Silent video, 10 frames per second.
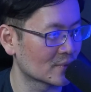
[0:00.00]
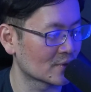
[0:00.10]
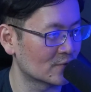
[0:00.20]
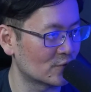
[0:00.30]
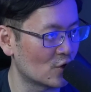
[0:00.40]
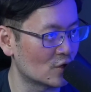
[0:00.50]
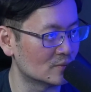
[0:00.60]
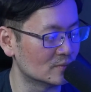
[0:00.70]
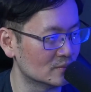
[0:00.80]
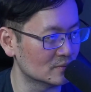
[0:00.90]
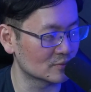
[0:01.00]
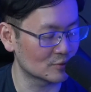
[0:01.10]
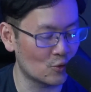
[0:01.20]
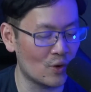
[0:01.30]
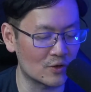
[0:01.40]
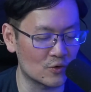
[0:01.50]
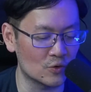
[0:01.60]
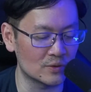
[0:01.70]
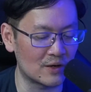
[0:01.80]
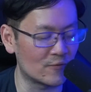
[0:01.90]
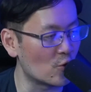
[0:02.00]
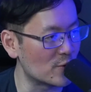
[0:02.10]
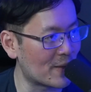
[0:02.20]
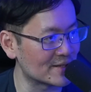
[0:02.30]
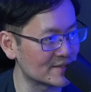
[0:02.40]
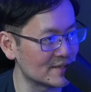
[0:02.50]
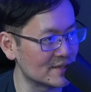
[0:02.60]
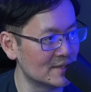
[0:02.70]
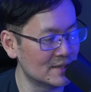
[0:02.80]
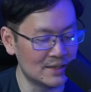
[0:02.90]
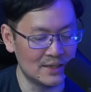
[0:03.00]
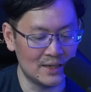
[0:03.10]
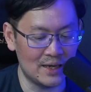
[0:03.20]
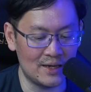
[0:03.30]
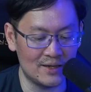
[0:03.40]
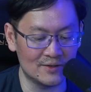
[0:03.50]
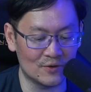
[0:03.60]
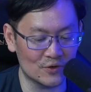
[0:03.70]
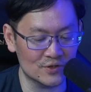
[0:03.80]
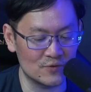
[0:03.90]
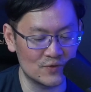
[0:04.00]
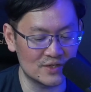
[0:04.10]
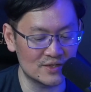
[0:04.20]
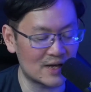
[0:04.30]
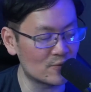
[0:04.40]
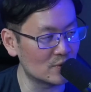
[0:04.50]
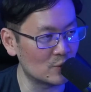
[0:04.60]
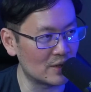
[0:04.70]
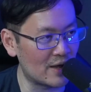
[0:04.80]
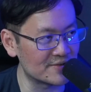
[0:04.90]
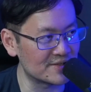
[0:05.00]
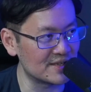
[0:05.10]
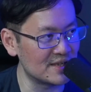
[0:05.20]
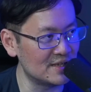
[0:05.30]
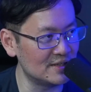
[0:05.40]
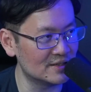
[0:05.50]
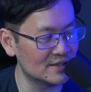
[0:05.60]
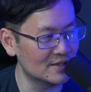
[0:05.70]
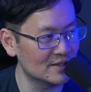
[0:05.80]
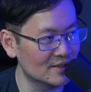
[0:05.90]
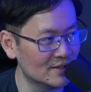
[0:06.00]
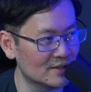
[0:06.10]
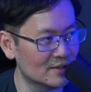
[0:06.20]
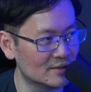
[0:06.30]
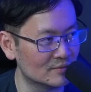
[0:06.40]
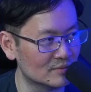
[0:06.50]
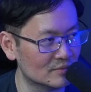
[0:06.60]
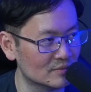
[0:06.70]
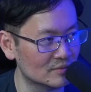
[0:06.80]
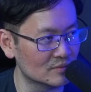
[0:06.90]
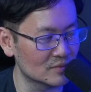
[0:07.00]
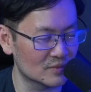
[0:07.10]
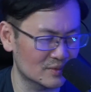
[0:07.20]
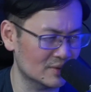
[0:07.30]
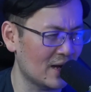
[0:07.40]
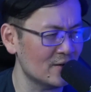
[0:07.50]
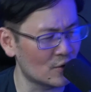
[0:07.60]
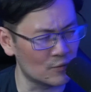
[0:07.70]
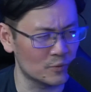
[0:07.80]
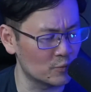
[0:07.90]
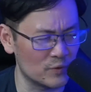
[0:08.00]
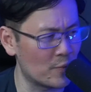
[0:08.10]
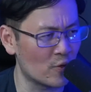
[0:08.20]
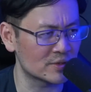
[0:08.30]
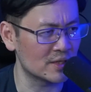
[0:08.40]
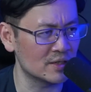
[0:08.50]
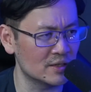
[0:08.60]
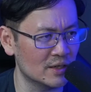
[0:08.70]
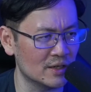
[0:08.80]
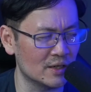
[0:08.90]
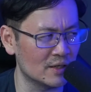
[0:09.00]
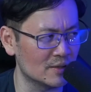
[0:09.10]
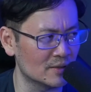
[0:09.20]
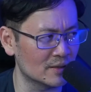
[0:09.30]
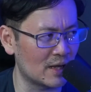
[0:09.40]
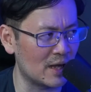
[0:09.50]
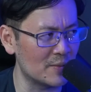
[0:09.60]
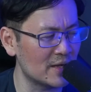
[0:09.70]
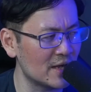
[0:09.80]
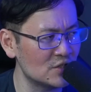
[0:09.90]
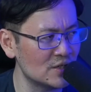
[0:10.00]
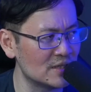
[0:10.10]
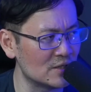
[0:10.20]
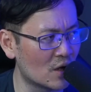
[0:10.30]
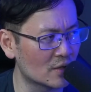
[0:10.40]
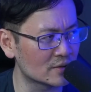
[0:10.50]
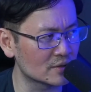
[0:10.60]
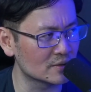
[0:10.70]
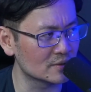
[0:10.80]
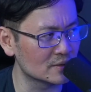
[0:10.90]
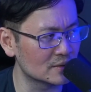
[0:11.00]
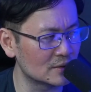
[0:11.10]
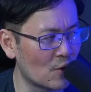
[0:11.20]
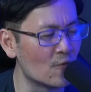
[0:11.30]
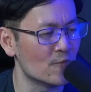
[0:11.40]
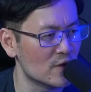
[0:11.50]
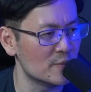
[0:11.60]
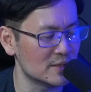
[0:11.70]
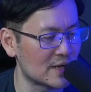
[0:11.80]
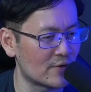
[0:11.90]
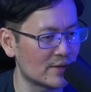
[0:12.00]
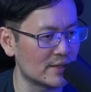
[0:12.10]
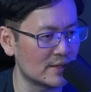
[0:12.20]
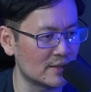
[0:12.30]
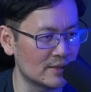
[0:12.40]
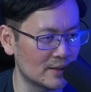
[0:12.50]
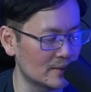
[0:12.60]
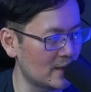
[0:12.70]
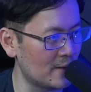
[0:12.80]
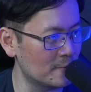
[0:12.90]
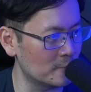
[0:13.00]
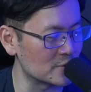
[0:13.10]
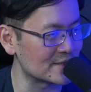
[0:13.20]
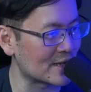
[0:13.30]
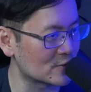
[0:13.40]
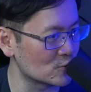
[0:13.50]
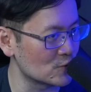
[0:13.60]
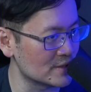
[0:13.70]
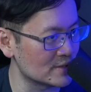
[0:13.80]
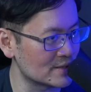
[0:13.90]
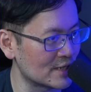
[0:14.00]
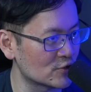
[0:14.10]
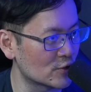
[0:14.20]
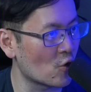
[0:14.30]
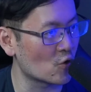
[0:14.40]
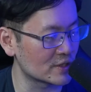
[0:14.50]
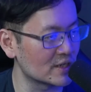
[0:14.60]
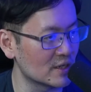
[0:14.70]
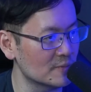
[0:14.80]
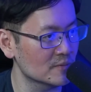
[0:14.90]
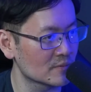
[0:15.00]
from quote unquote their former party. Yeah. And of course, in recent time, we, we have seen um, kind of reporting, and I mean, KJ did not confirm it directly that Bersatu is actually courting him.